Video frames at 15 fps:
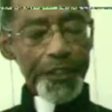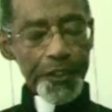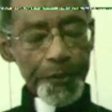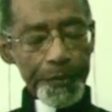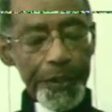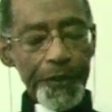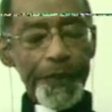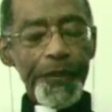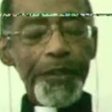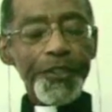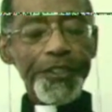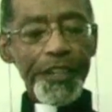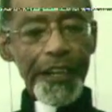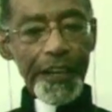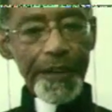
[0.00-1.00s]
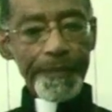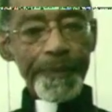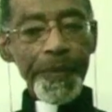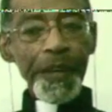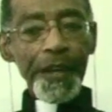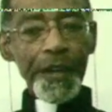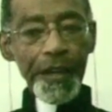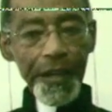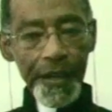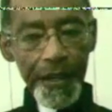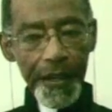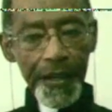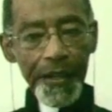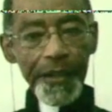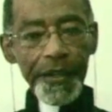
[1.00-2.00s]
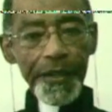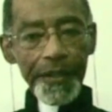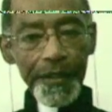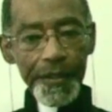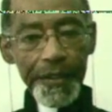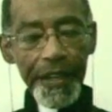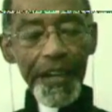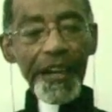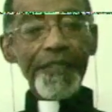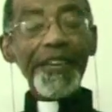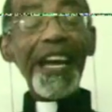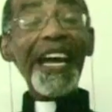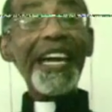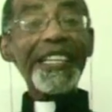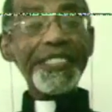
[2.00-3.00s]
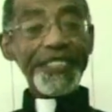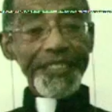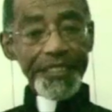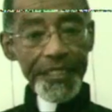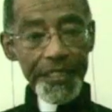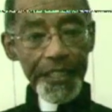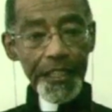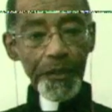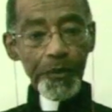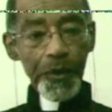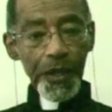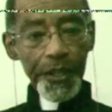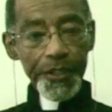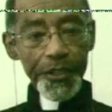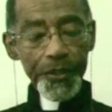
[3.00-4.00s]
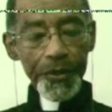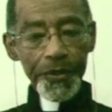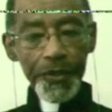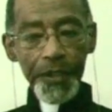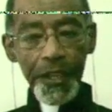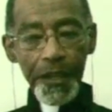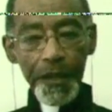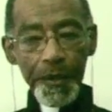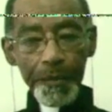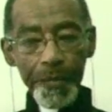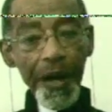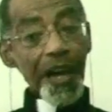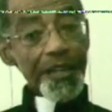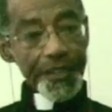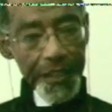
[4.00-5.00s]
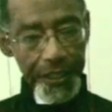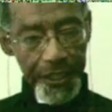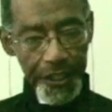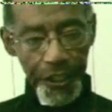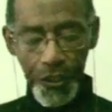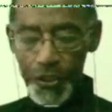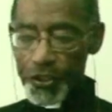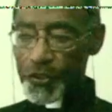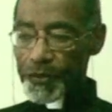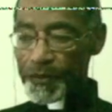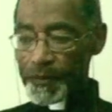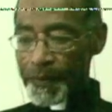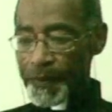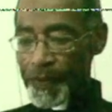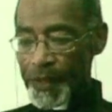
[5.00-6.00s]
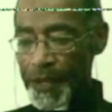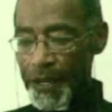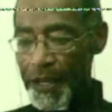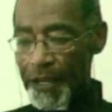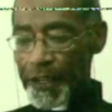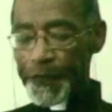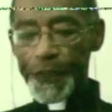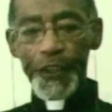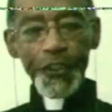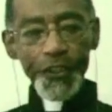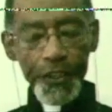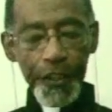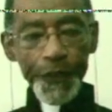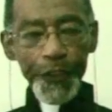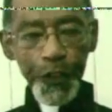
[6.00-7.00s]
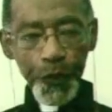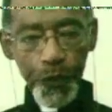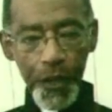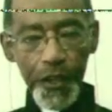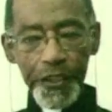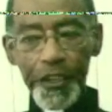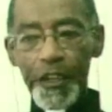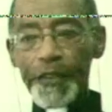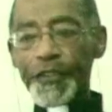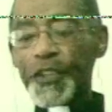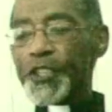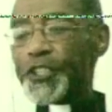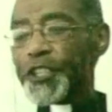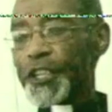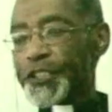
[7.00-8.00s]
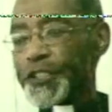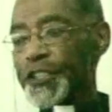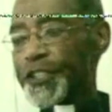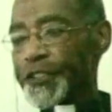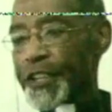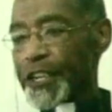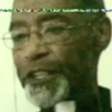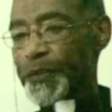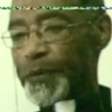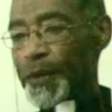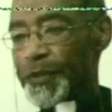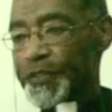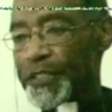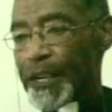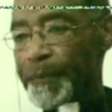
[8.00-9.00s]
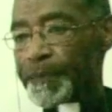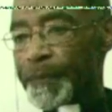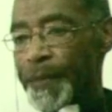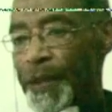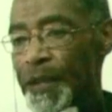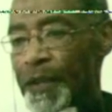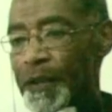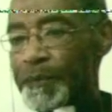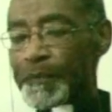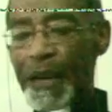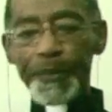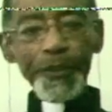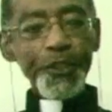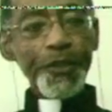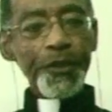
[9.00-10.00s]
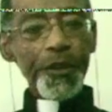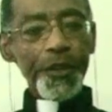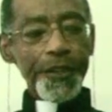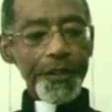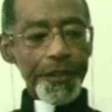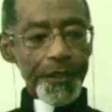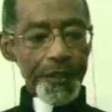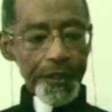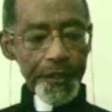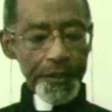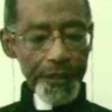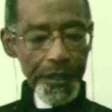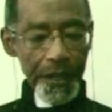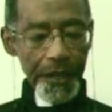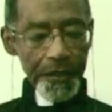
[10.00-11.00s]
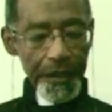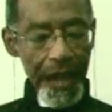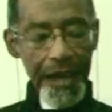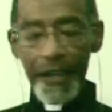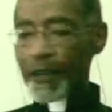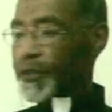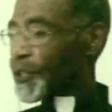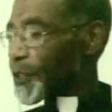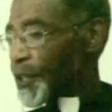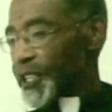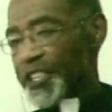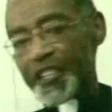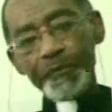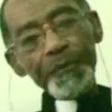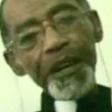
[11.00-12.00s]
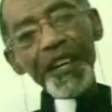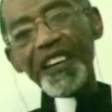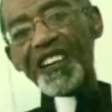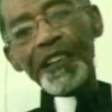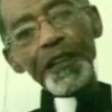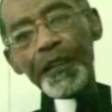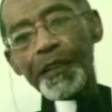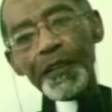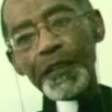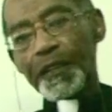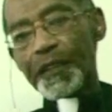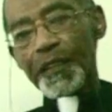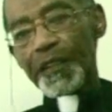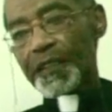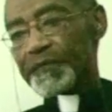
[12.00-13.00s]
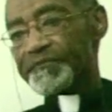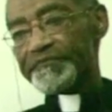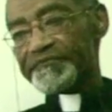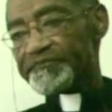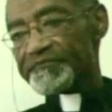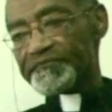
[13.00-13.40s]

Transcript: This will be the first time that I've asked anyone to ponder an issue, and if it's worthy of your attention, you think it's worth something, maybe shoot an email,